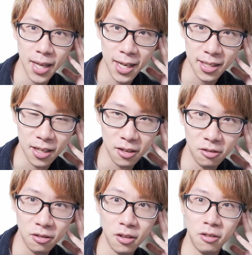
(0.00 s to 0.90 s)
that
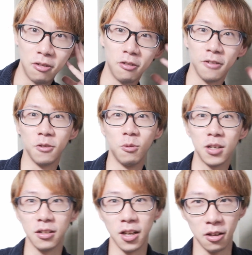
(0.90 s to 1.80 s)
signal or if you
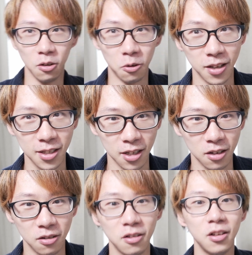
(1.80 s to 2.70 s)
want to like lower the
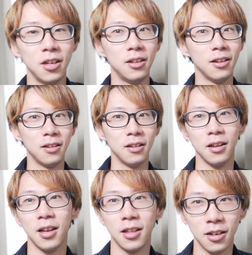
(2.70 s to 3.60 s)
signal.
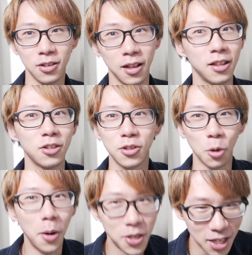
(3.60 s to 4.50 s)
And there's
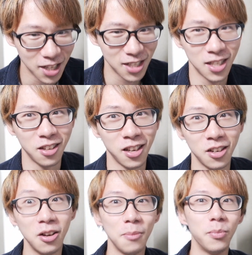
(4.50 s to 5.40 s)
so much things you can
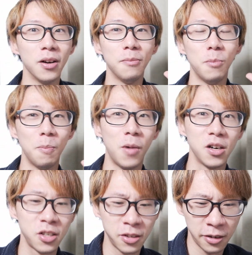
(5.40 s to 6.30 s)
do, but
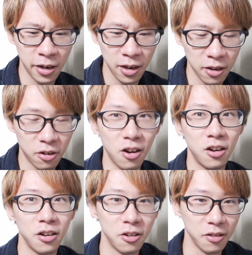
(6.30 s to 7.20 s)
monitoring your
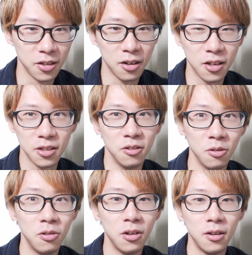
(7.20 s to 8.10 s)
audio is
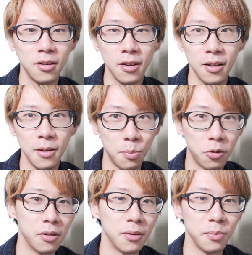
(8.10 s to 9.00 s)
also
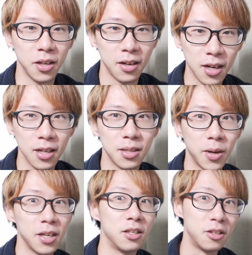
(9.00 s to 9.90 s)
important, because
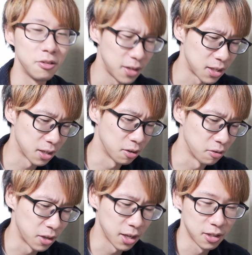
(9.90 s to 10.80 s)
by doing so
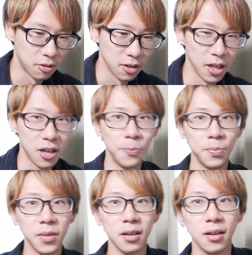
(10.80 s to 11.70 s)
you can sort of like
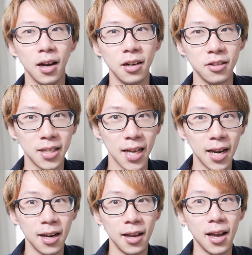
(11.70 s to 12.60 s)

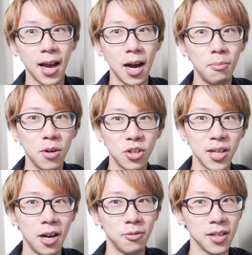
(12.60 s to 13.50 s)
understand how much
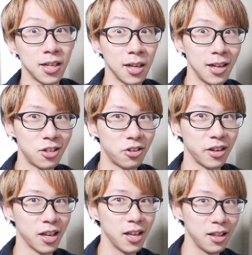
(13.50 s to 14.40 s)
sound is
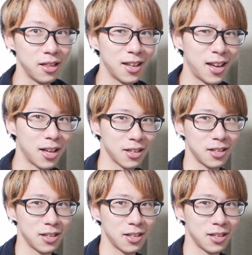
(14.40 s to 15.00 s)
entering in the